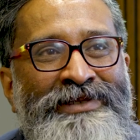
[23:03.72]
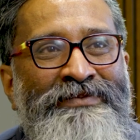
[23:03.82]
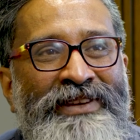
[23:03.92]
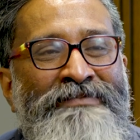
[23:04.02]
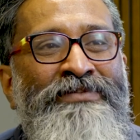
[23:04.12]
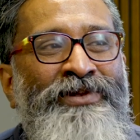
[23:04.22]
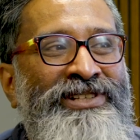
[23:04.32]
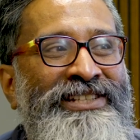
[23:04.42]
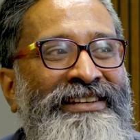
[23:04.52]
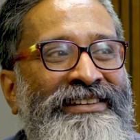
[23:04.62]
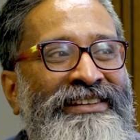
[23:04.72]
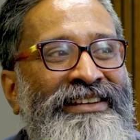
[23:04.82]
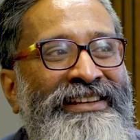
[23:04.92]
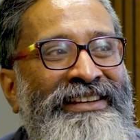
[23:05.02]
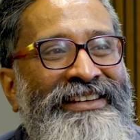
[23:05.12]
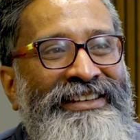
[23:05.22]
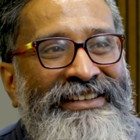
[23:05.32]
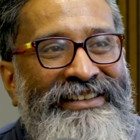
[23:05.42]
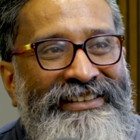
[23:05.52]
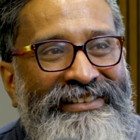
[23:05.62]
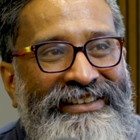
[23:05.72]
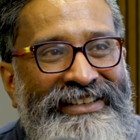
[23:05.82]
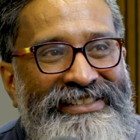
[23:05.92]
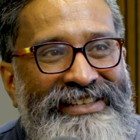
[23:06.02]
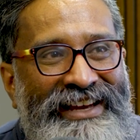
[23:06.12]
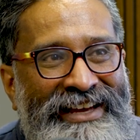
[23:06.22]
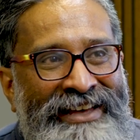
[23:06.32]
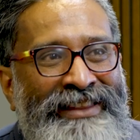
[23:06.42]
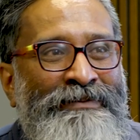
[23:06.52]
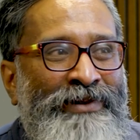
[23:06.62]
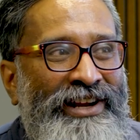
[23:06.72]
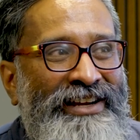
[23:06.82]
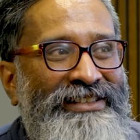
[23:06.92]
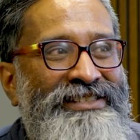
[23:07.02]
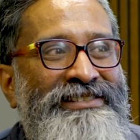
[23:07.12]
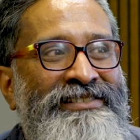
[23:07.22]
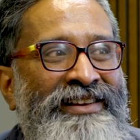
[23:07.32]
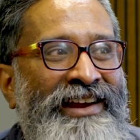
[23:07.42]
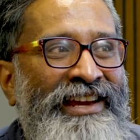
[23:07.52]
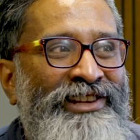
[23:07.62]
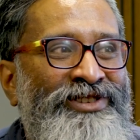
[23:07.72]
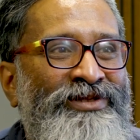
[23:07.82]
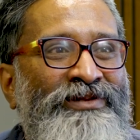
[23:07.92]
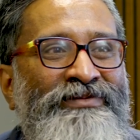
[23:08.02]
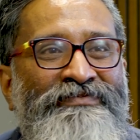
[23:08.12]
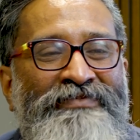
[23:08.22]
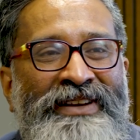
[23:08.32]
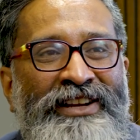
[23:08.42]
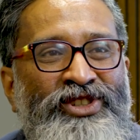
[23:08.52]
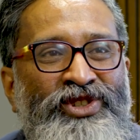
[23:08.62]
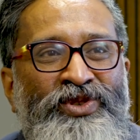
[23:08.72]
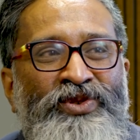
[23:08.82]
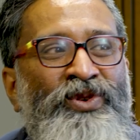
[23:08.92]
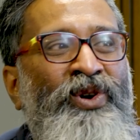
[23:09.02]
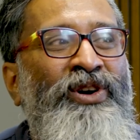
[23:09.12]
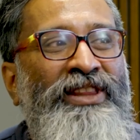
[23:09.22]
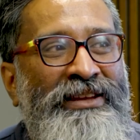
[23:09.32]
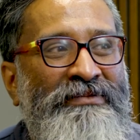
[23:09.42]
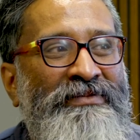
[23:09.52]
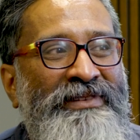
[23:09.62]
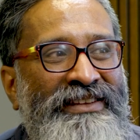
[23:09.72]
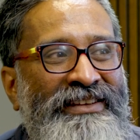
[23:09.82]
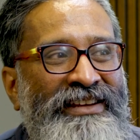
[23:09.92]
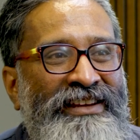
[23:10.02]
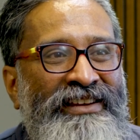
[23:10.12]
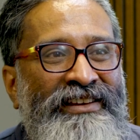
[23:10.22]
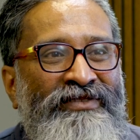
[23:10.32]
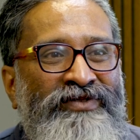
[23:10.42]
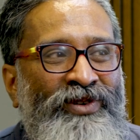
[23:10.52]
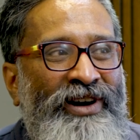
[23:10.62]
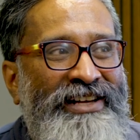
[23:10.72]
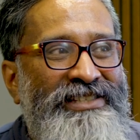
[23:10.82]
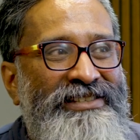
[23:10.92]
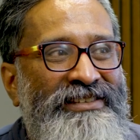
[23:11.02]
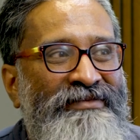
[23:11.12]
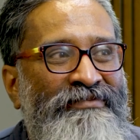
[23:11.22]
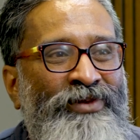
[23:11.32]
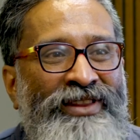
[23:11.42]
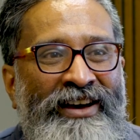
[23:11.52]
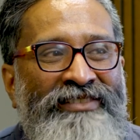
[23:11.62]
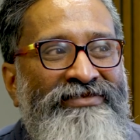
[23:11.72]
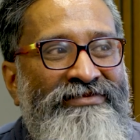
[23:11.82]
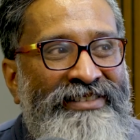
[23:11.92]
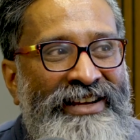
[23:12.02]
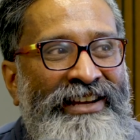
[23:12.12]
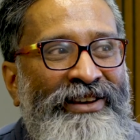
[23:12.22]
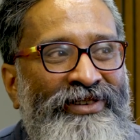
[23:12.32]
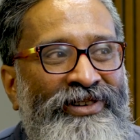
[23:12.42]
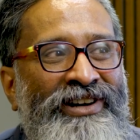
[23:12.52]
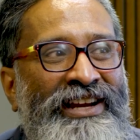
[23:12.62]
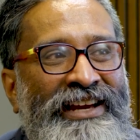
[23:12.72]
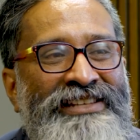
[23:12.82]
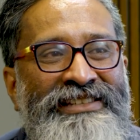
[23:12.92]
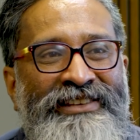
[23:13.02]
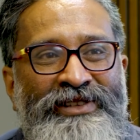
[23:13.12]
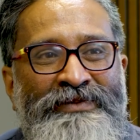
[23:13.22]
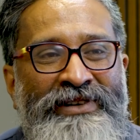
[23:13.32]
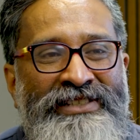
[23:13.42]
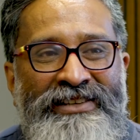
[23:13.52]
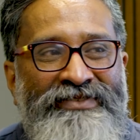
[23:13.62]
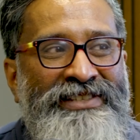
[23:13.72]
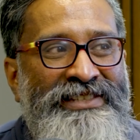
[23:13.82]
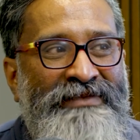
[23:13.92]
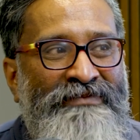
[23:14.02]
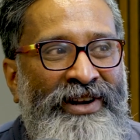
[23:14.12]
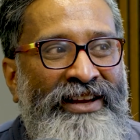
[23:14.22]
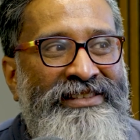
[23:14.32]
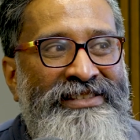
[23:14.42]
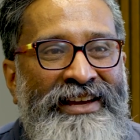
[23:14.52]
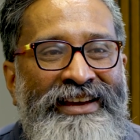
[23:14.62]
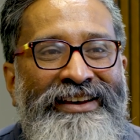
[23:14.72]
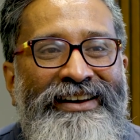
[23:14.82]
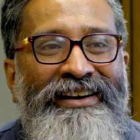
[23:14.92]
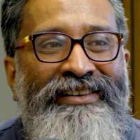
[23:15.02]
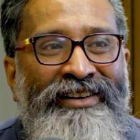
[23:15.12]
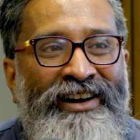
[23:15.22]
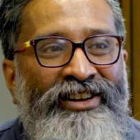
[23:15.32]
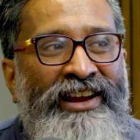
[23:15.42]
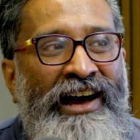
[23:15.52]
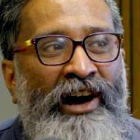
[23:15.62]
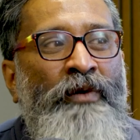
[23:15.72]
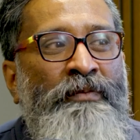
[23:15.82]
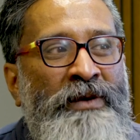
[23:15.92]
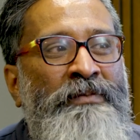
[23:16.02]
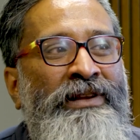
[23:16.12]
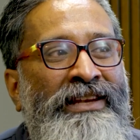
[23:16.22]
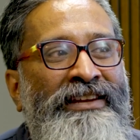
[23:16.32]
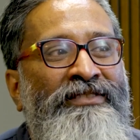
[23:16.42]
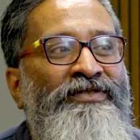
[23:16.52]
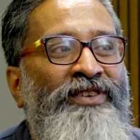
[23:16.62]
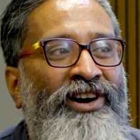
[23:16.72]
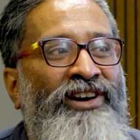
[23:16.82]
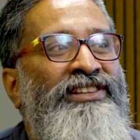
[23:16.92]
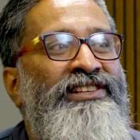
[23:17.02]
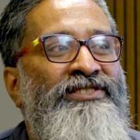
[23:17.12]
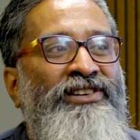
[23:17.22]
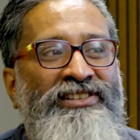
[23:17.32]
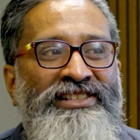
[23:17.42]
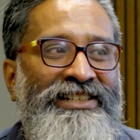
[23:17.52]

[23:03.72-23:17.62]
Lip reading: importing these other products, trying to kind of shoehorn them for us without really organizing those services and products around how people live on this continent.